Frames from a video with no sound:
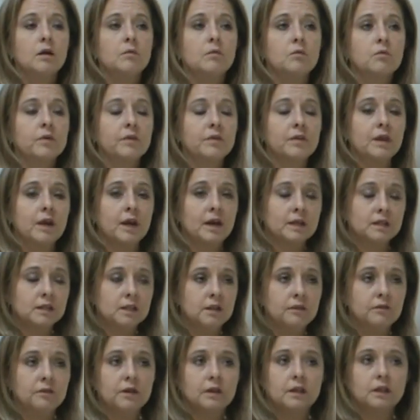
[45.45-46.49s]
with the
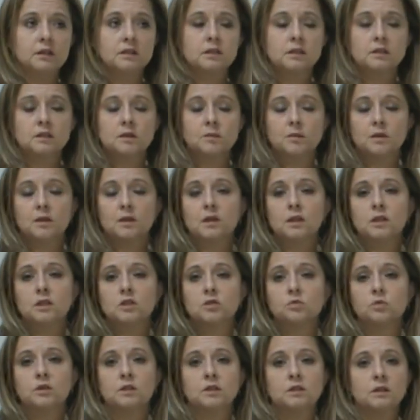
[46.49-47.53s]
activities and some of the
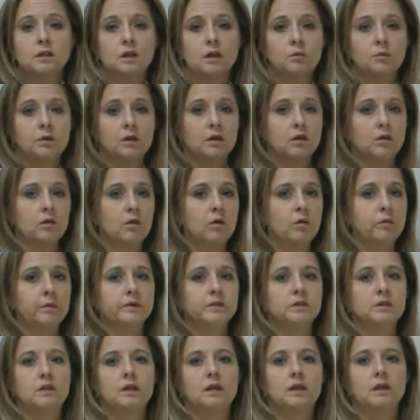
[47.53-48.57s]
things written down. We can
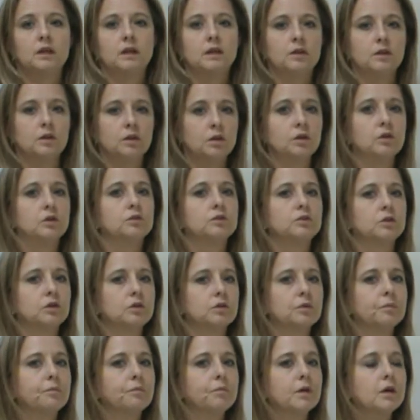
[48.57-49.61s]
always get it into your
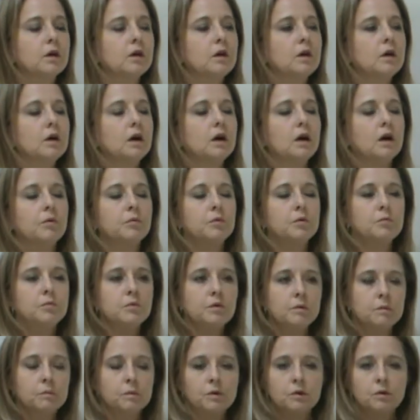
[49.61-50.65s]
journal.
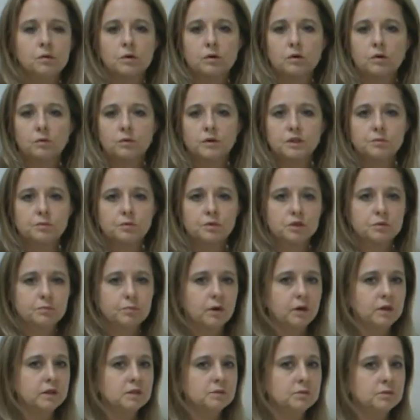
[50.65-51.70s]
Remember, you can always push
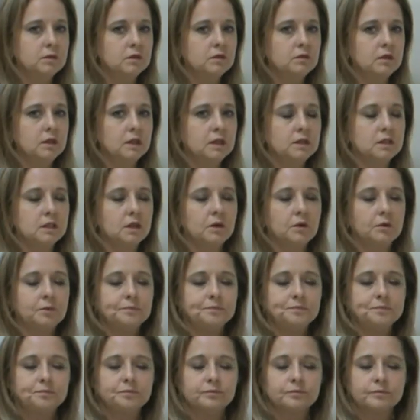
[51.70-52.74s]
pause when you need to.
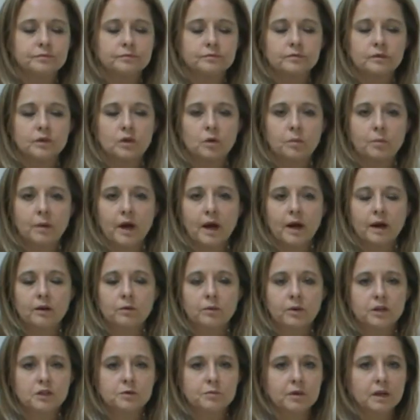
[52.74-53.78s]
Go back,
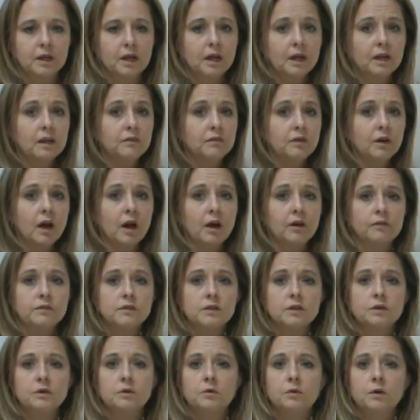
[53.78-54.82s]
watch me again if you have
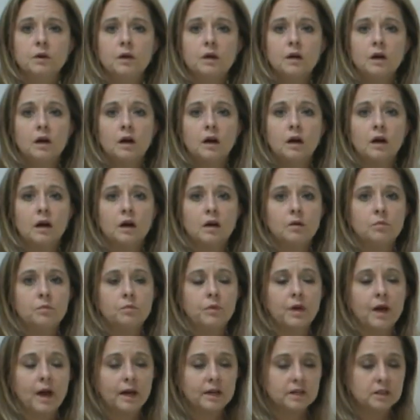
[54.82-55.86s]
to.
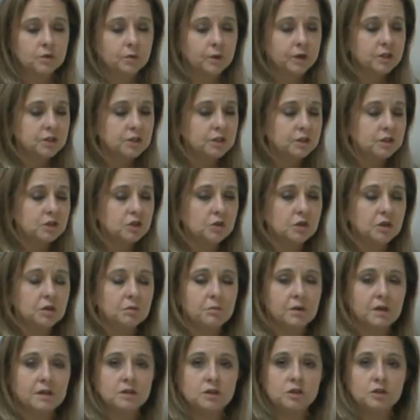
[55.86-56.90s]
Ask questions. You can
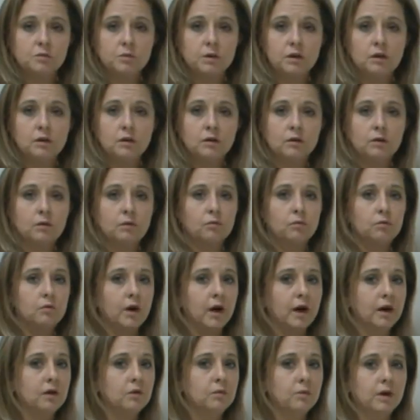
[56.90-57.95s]
message me
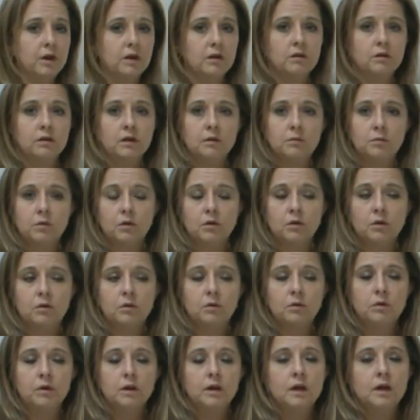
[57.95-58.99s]
right away on
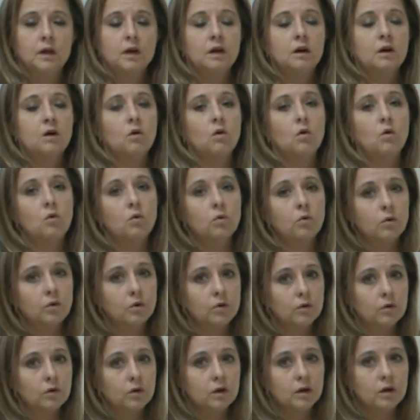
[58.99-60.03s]
Edmodo,
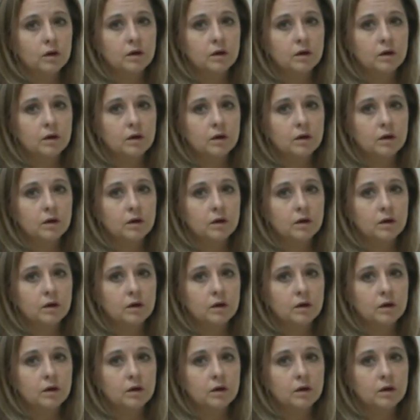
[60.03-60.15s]
or